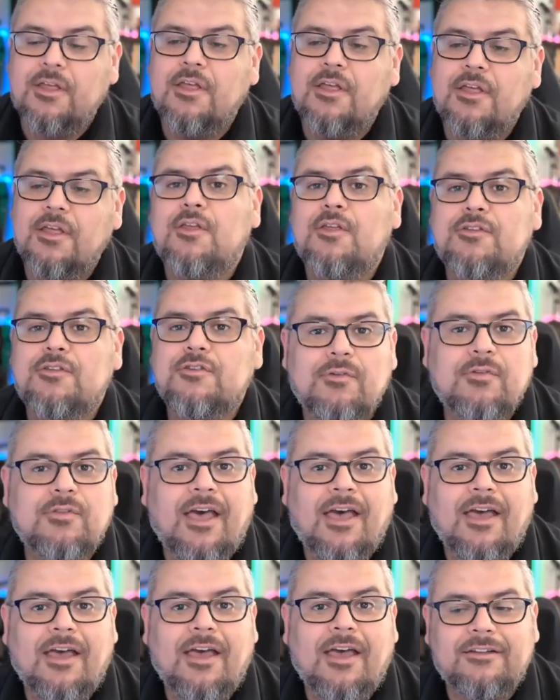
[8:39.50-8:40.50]
so
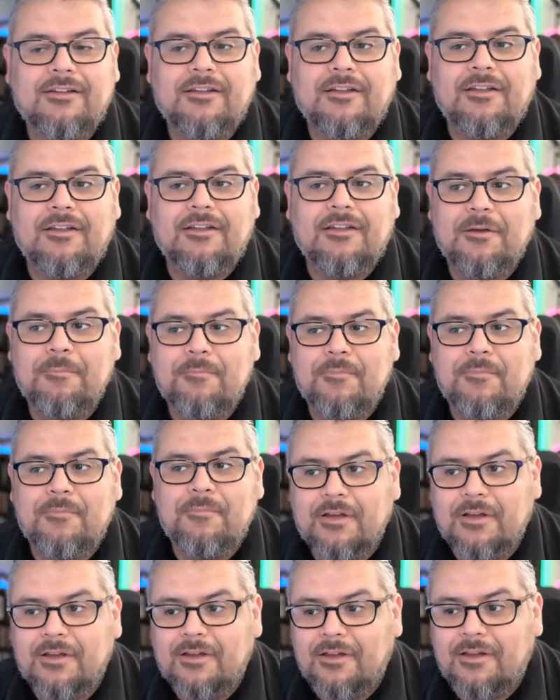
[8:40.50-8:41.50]
that
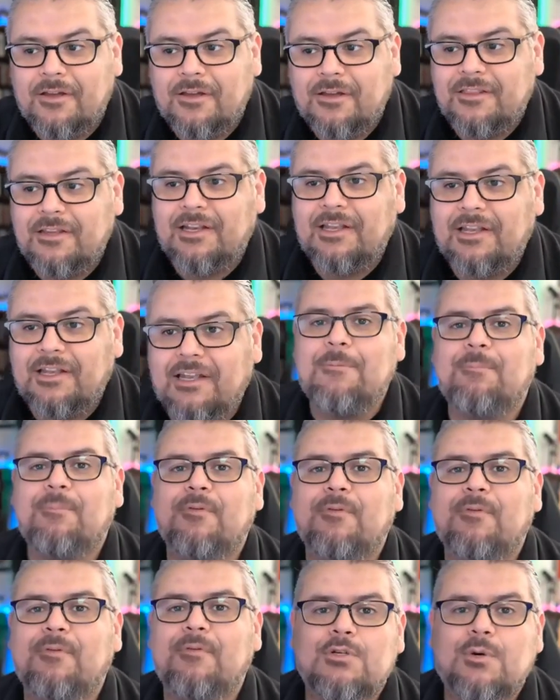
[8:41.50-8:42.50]
the leap
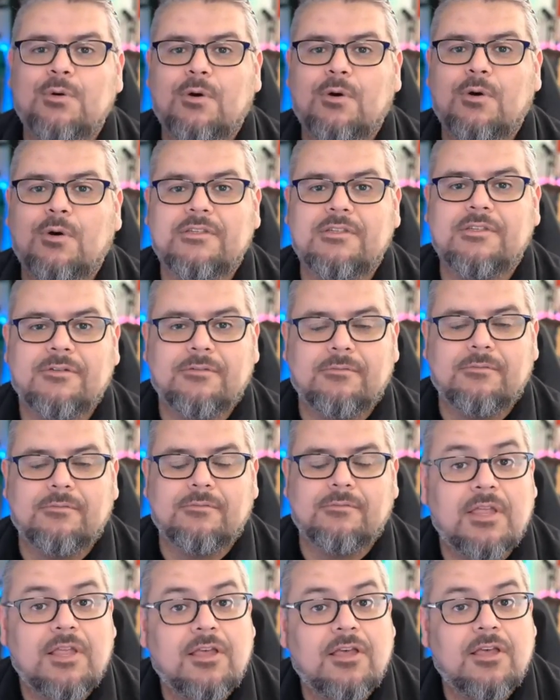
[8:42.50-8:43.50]
towards
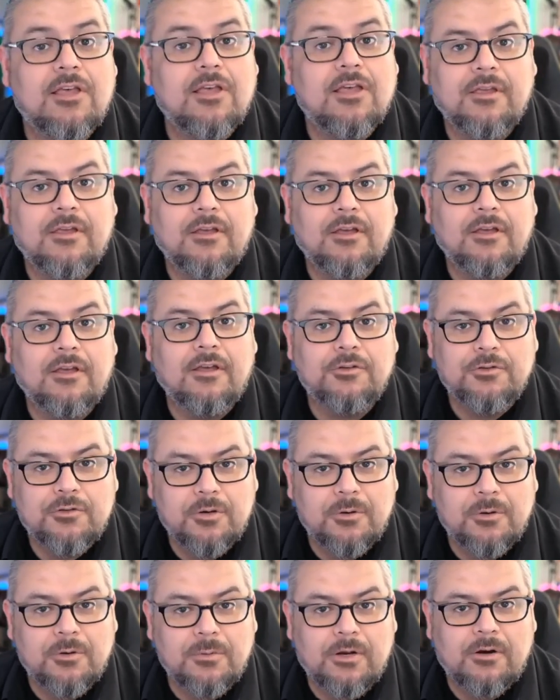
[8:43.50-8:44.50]
becoming a
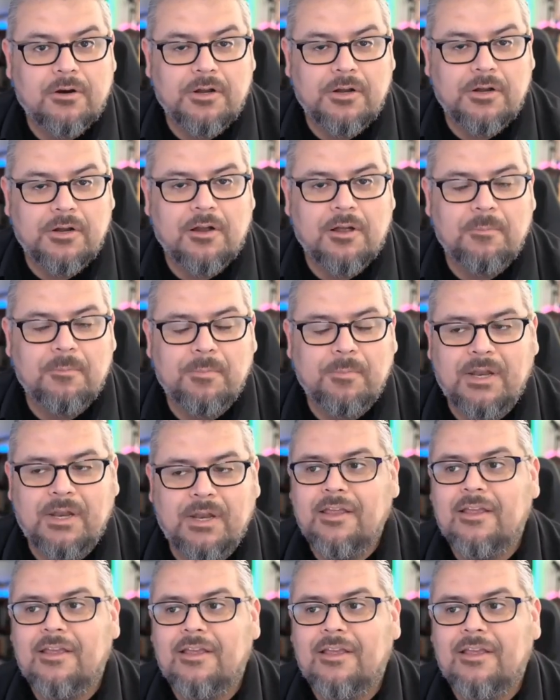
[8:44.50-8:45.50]
distributor in your company
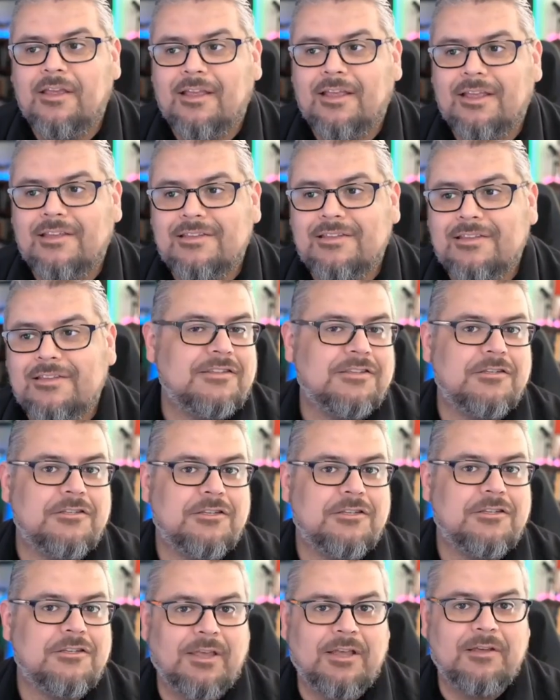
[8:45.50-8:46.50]
is not such a
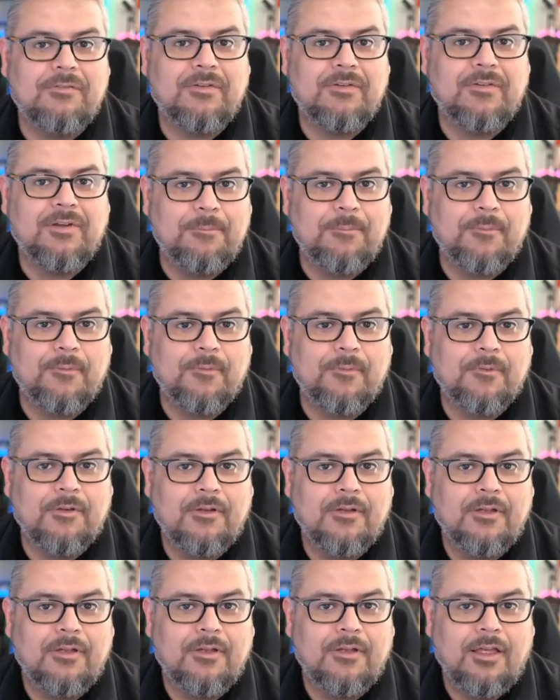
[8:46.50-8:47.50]
big of a leap.
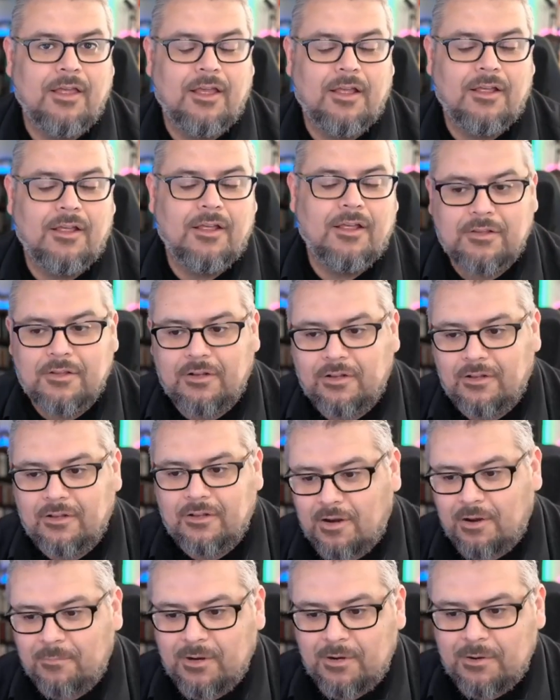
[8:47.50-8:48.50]
Drop
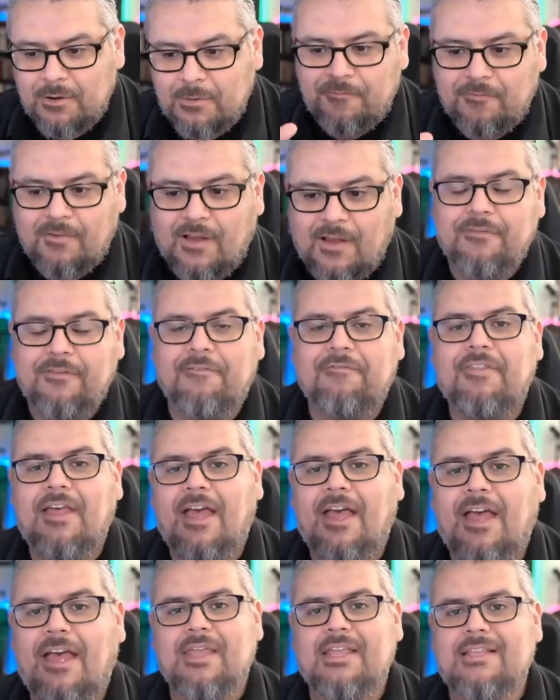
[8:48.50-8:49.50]
me number 5 if that
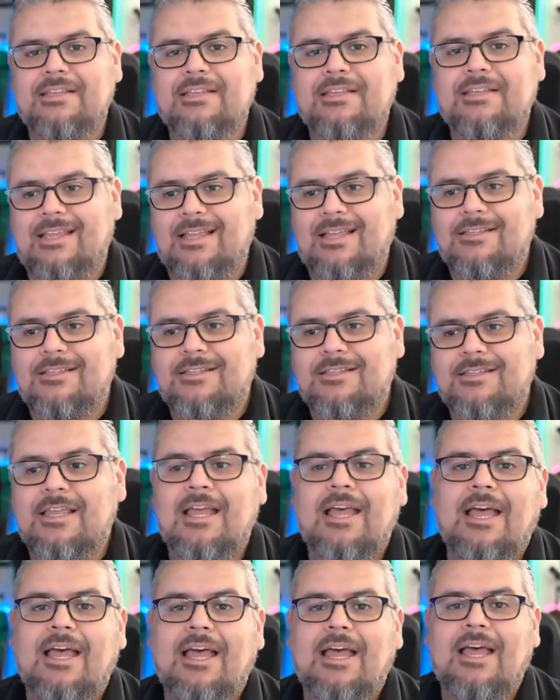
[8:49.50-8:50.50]
makes sense.
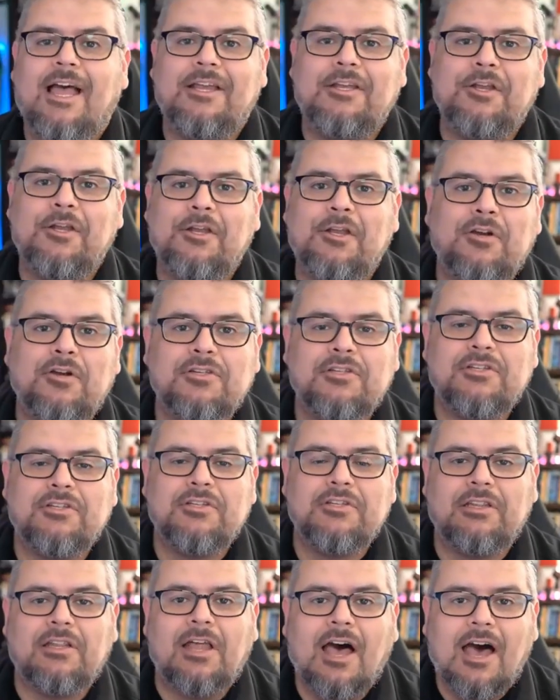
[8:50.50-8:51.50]
I know there's a
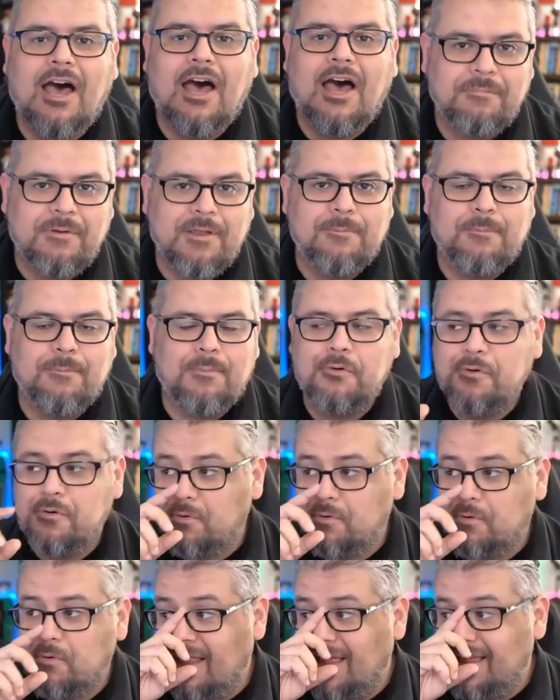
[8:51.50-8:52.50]
lot of people who are
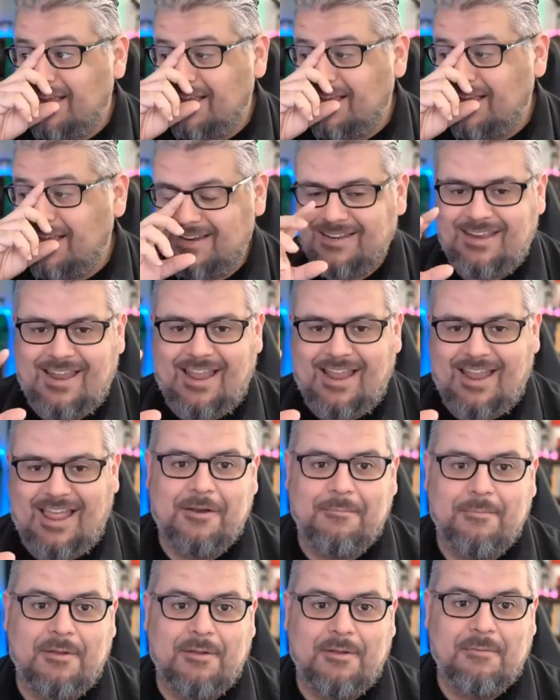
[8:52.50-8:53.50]
like not going to be
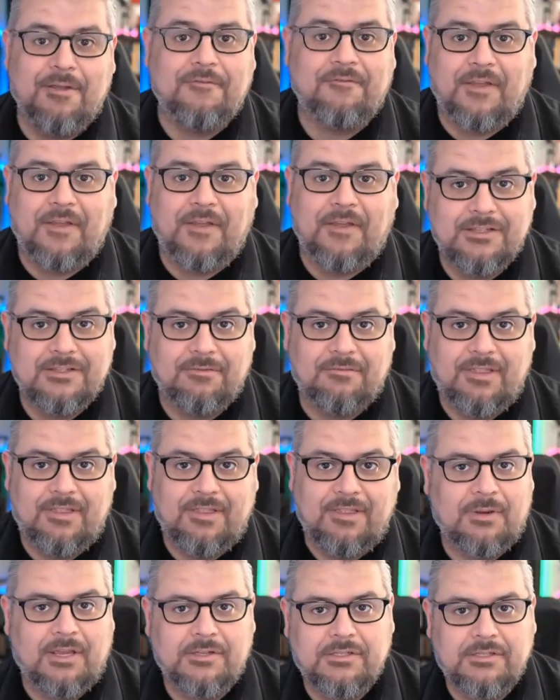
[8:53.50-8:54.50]
big fans of that
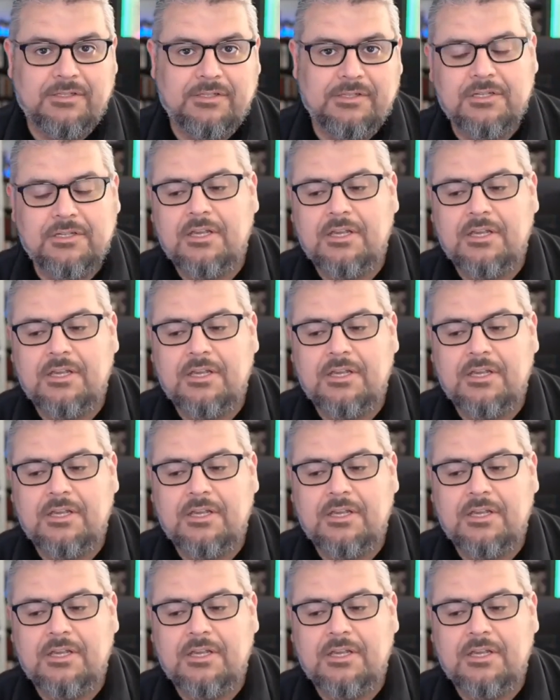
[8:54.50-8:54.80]
message,